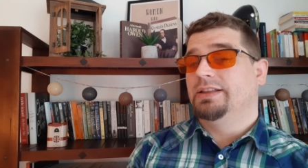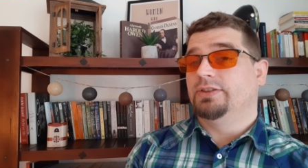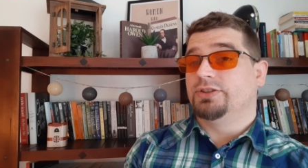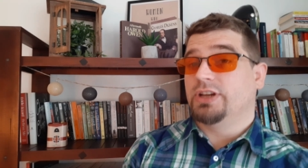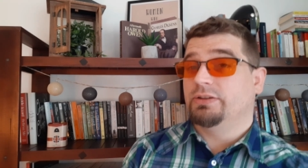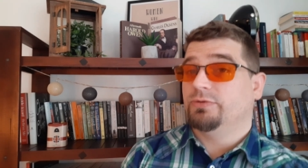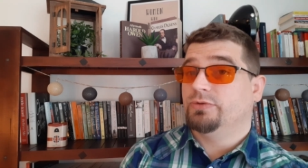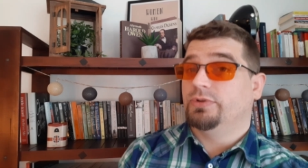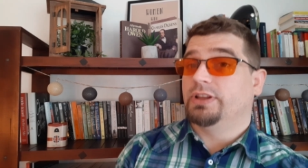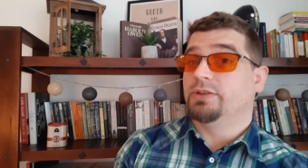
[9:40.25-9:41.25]
The
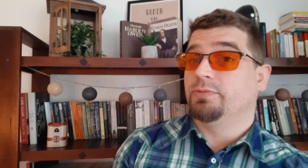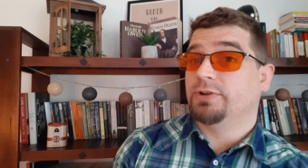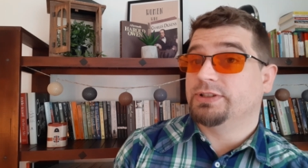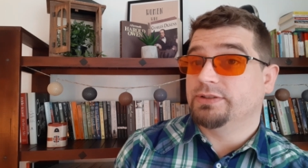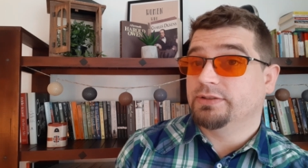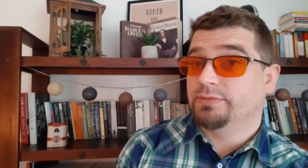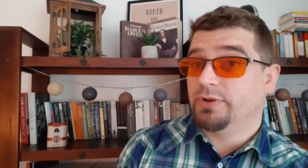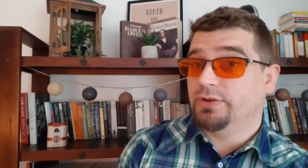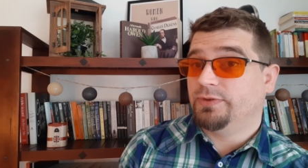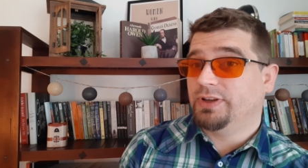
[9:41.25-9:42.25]
general in the present
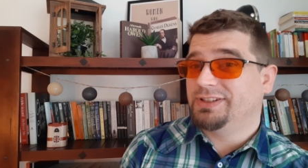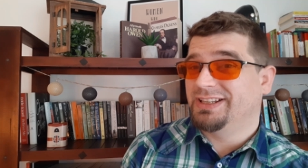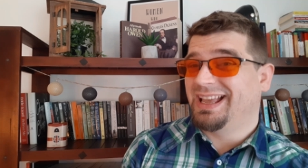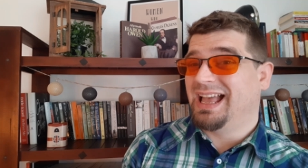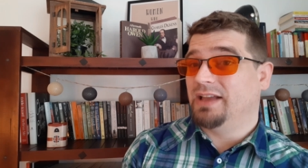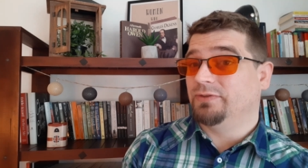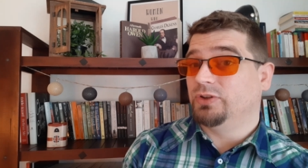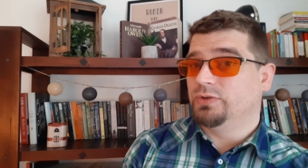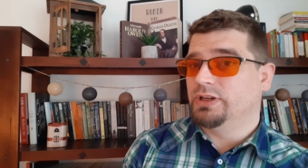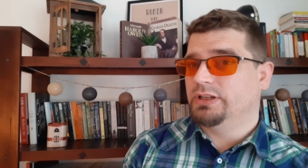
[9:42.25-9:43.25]
perfect, have
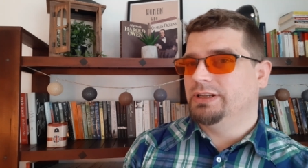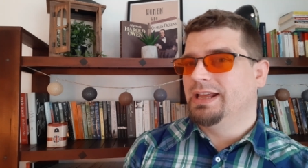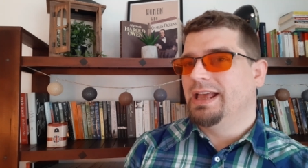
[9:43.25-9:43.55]
you done?